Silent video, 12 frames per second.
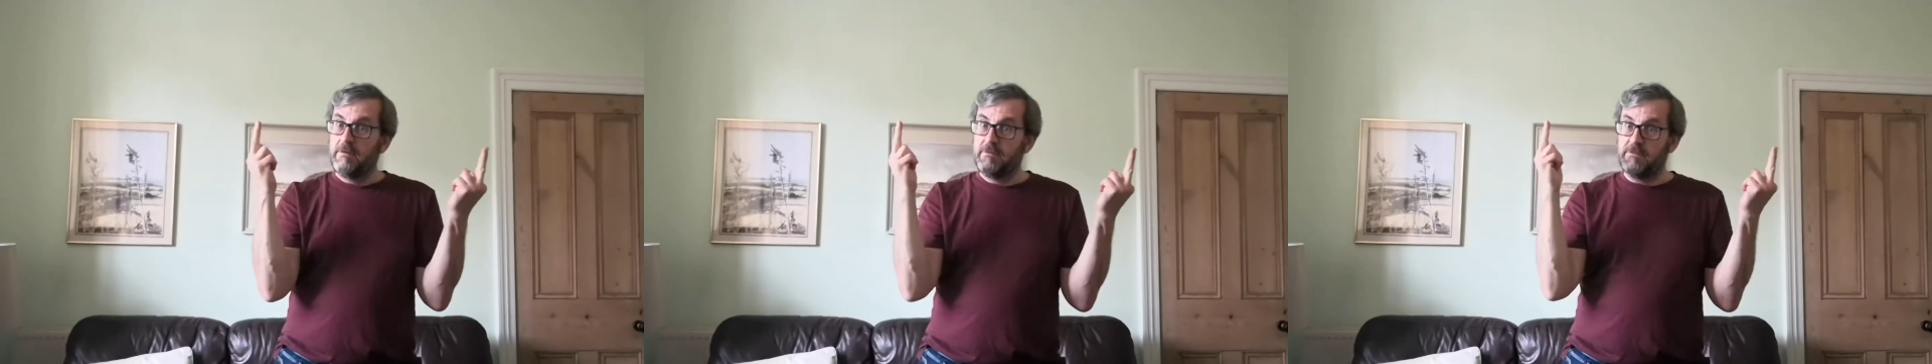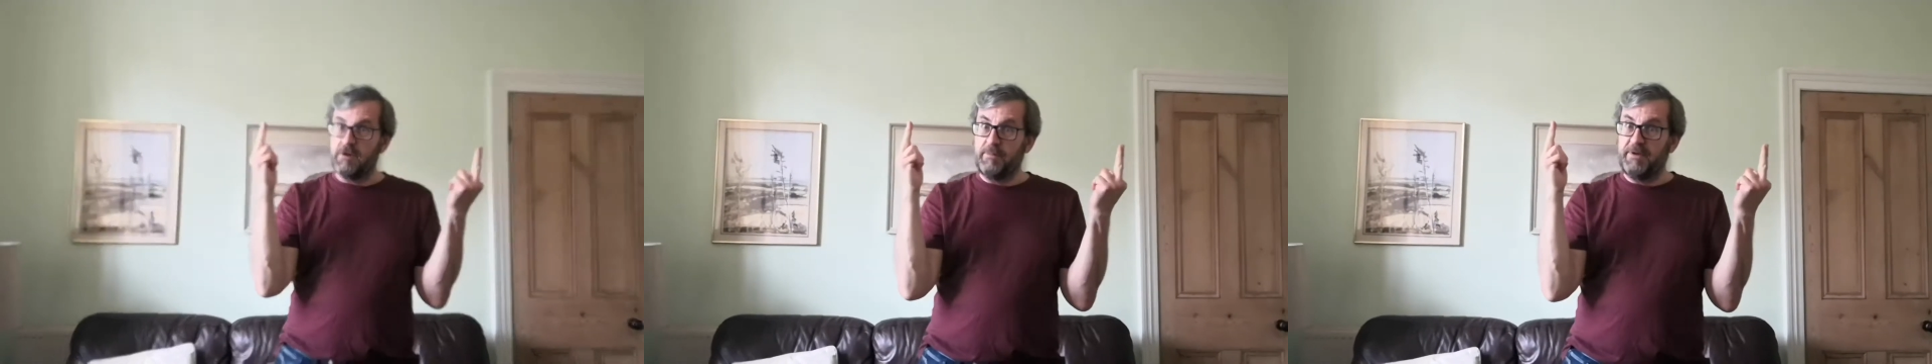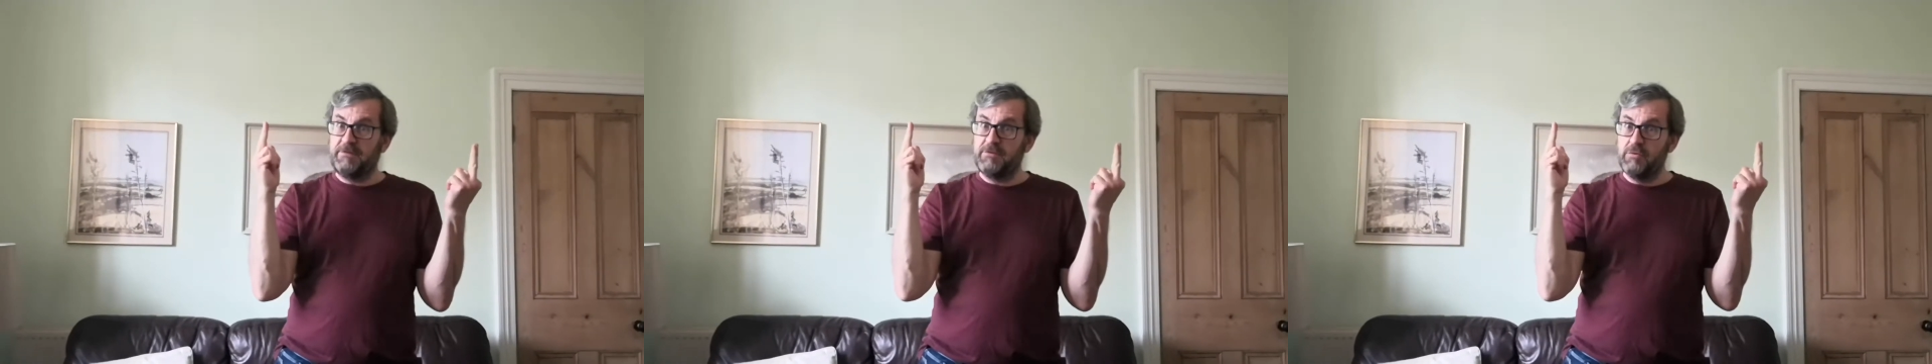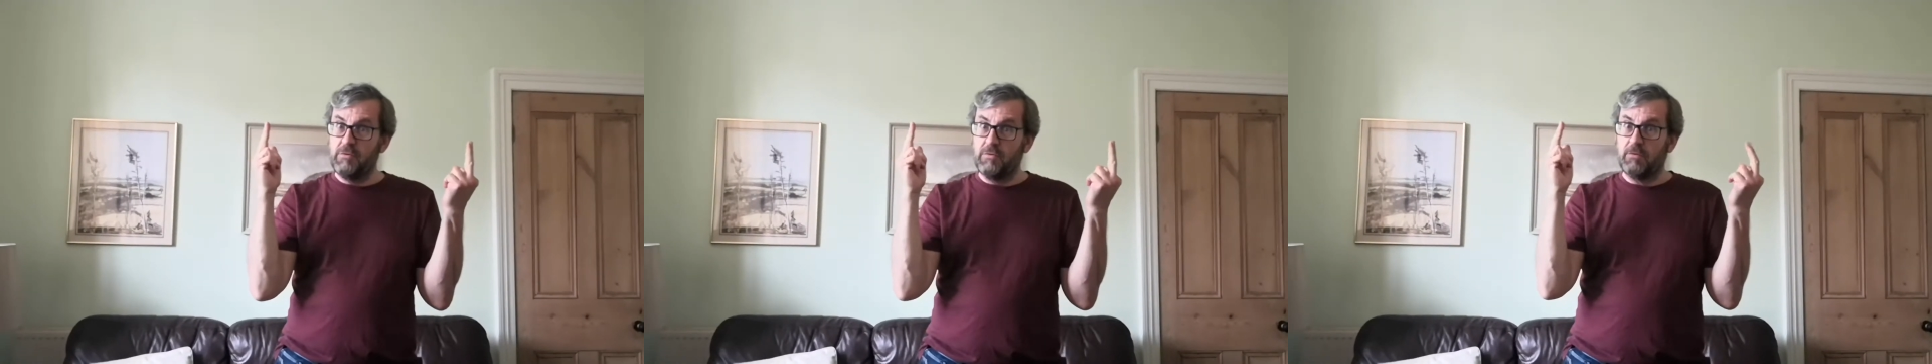Toby
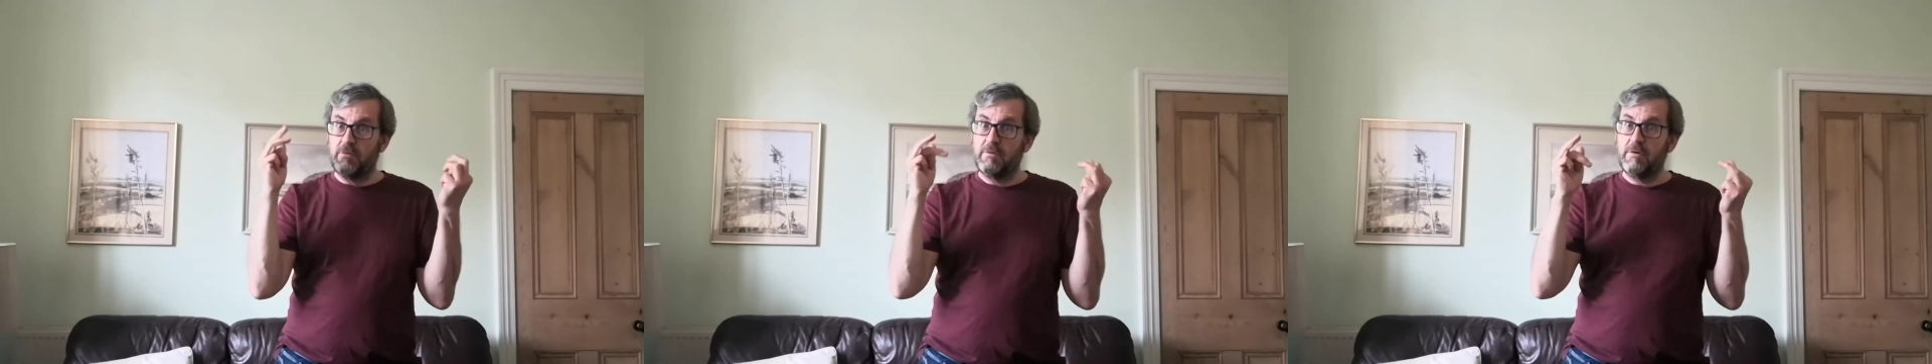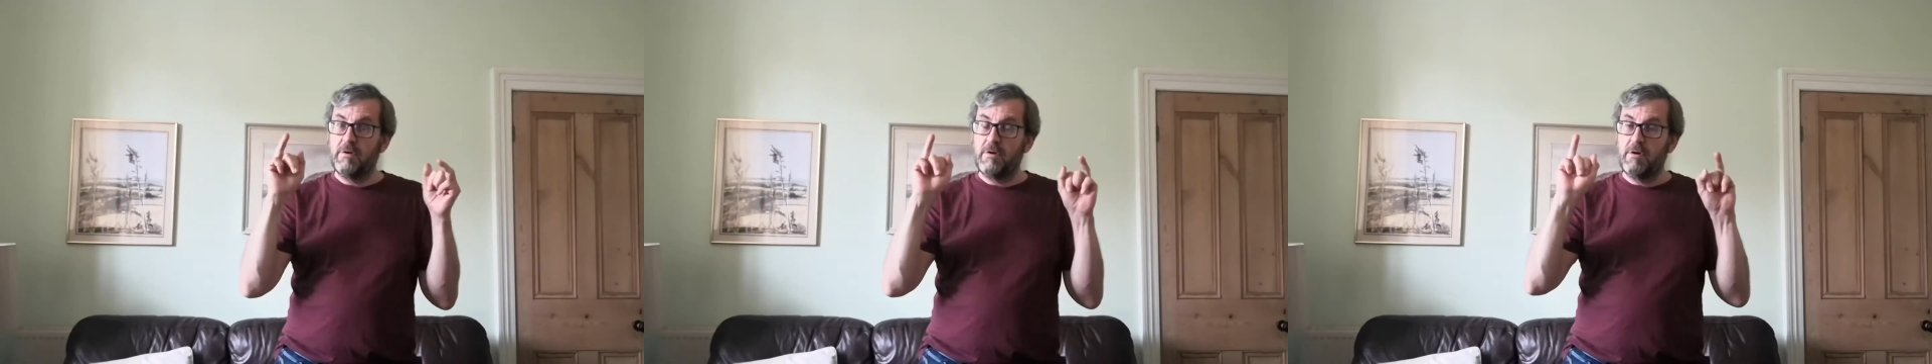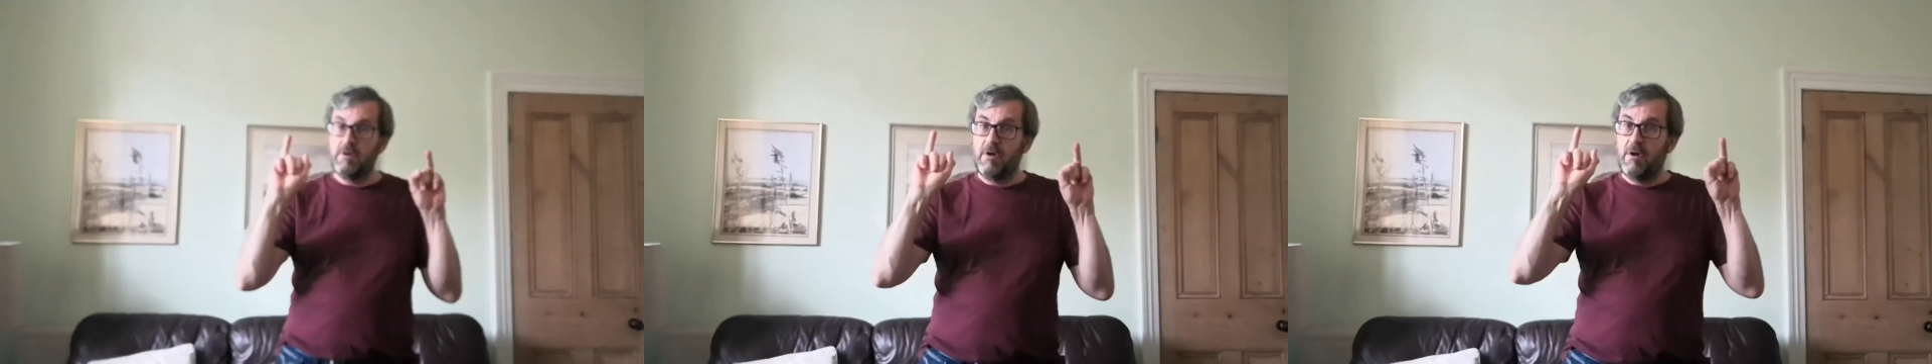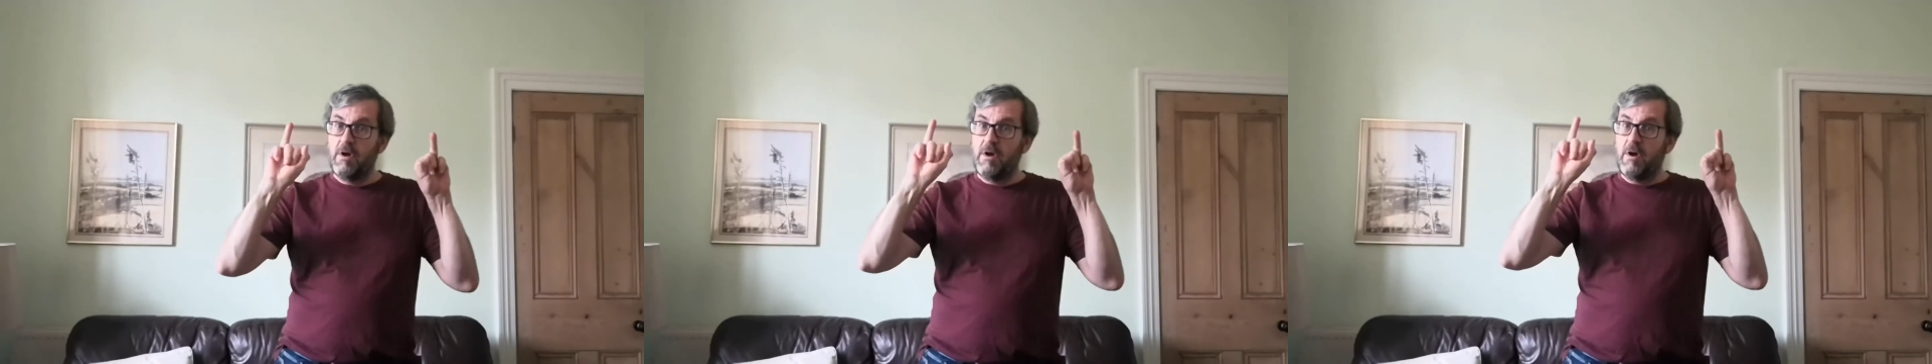Tall,
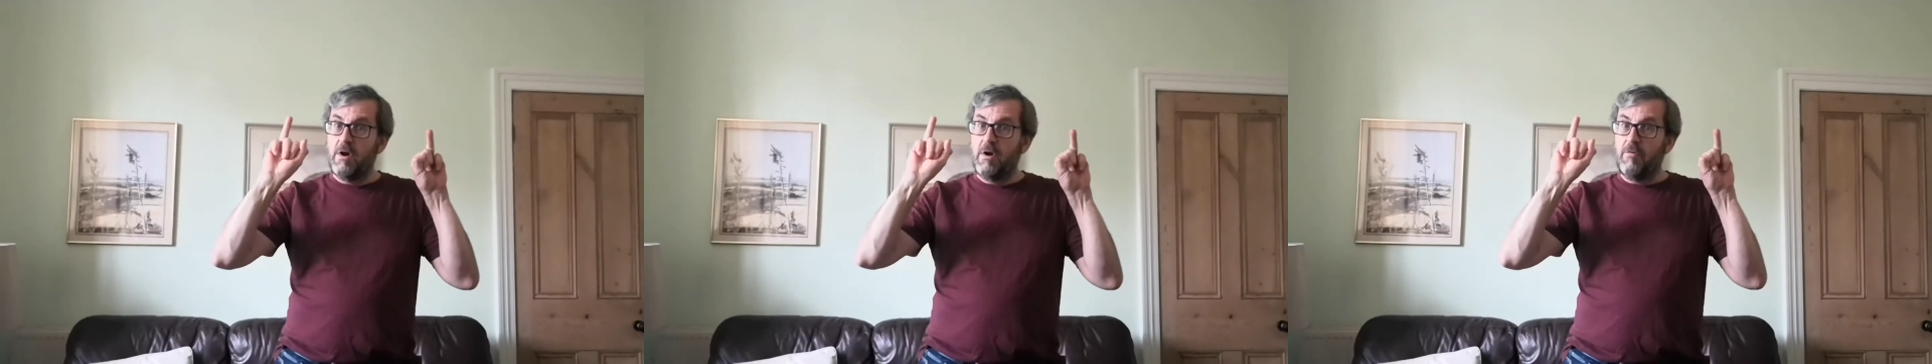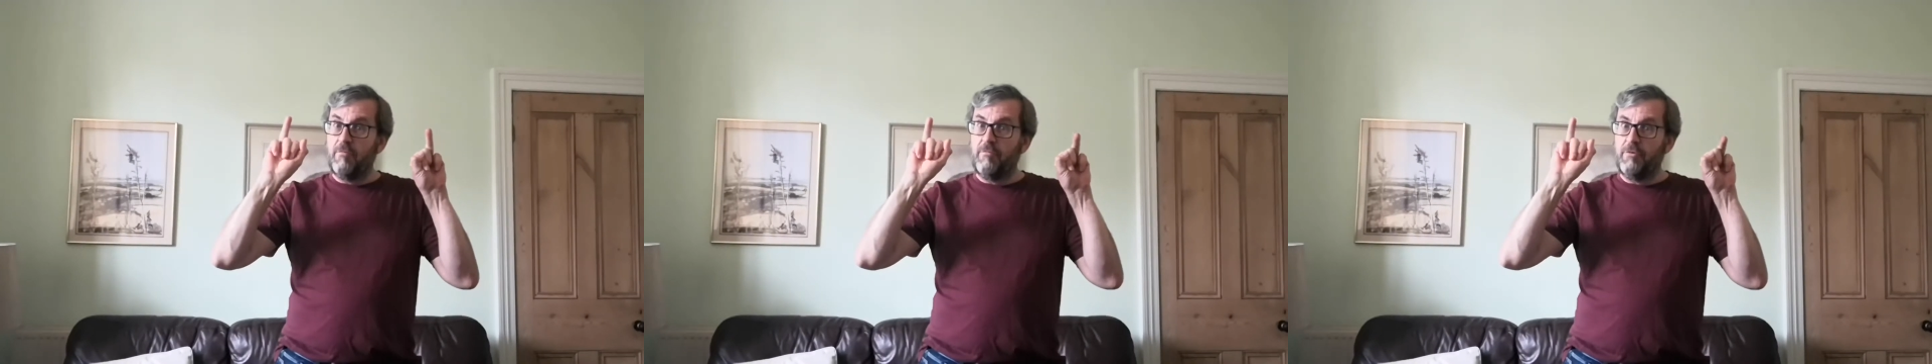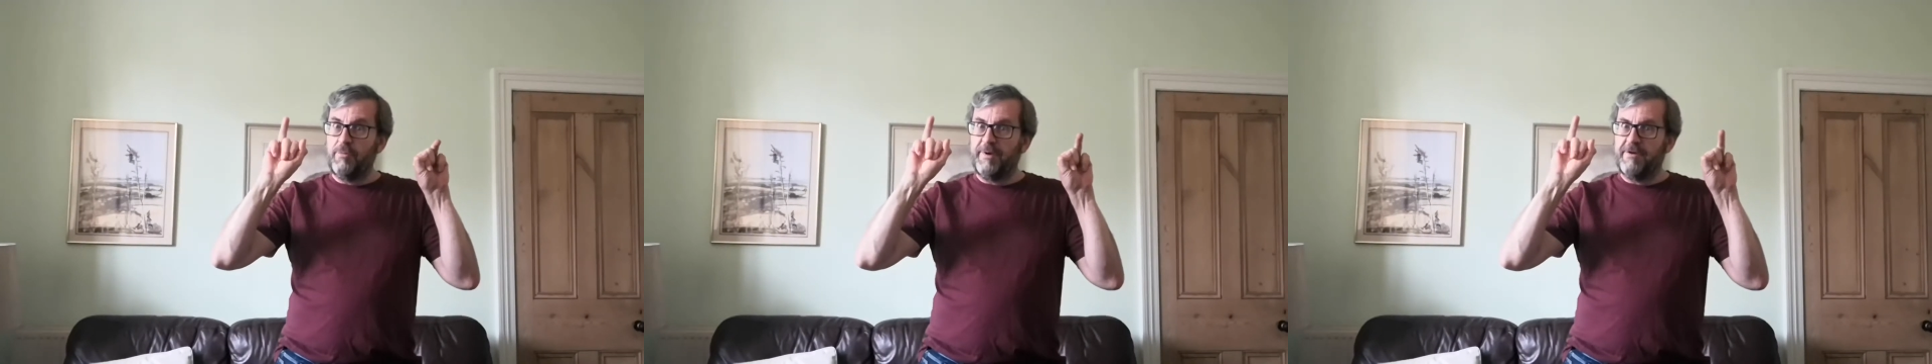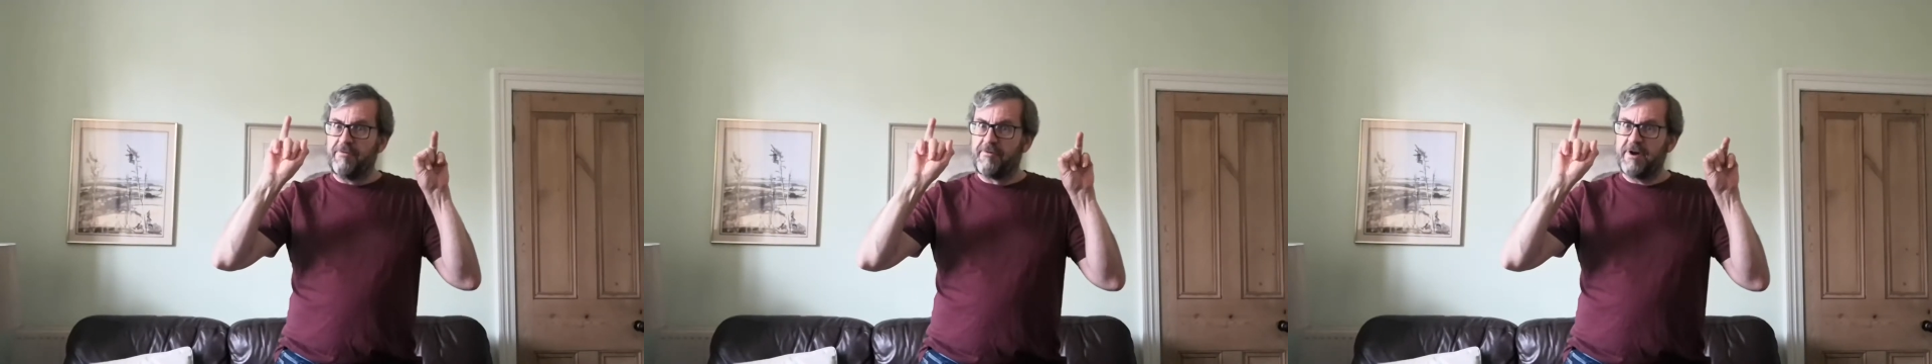
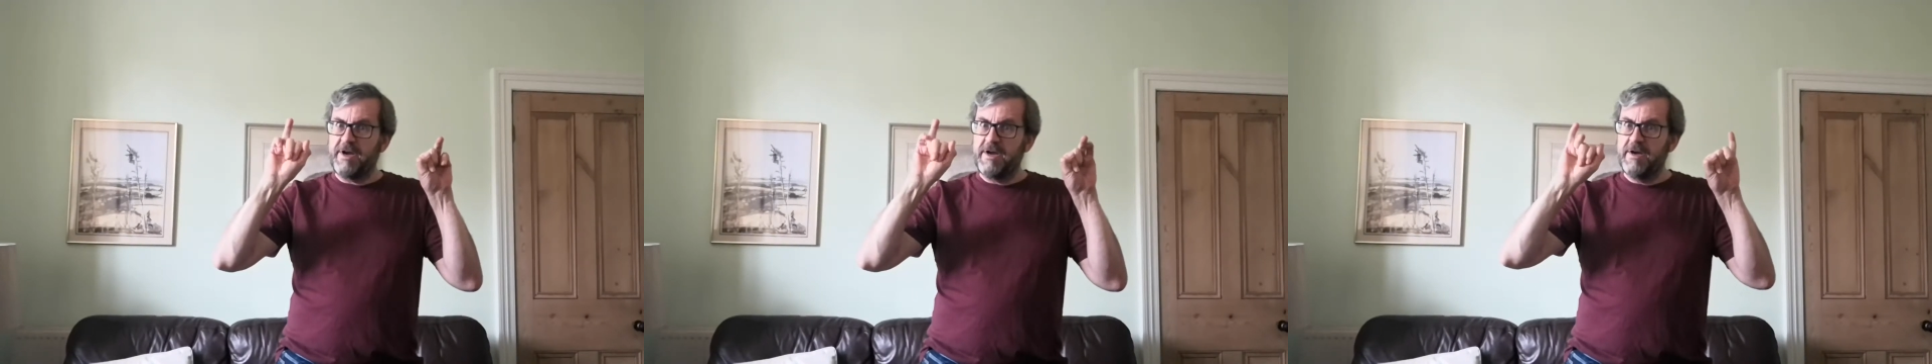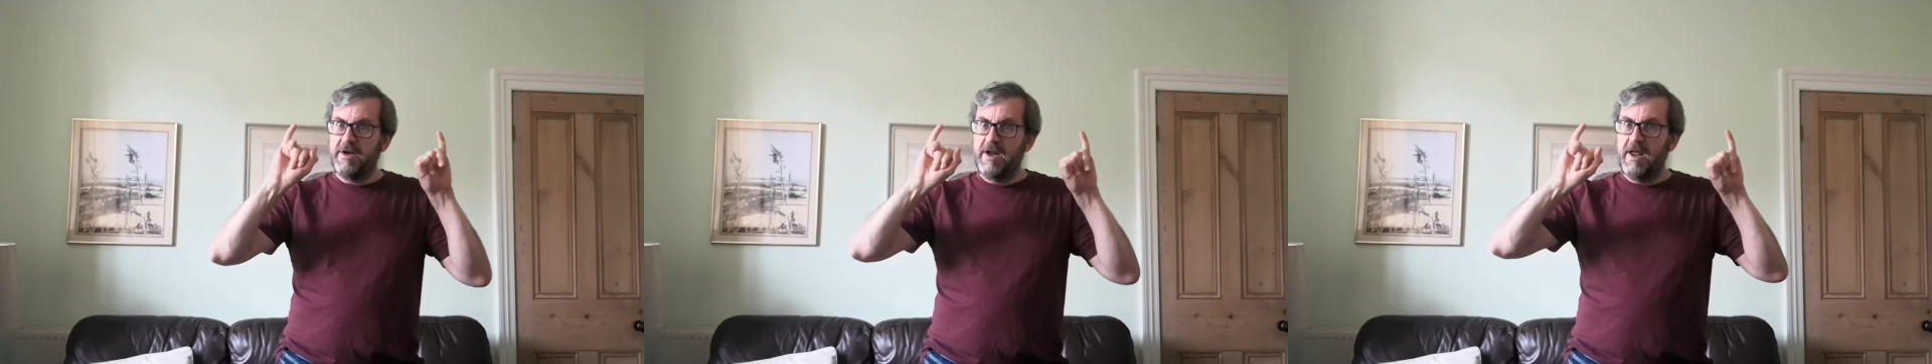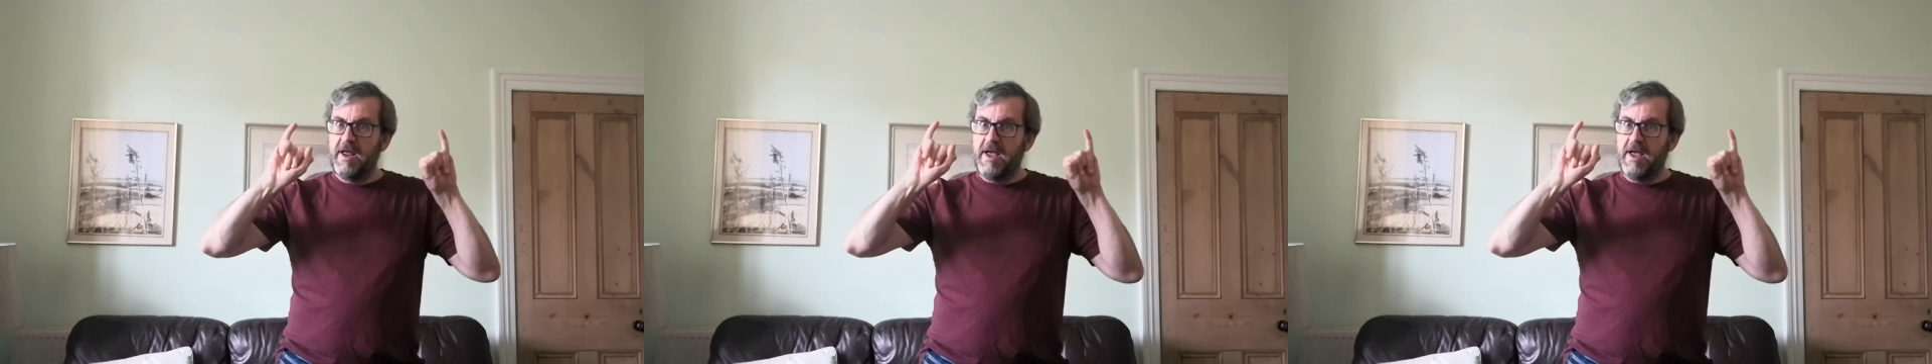Ruby Ring,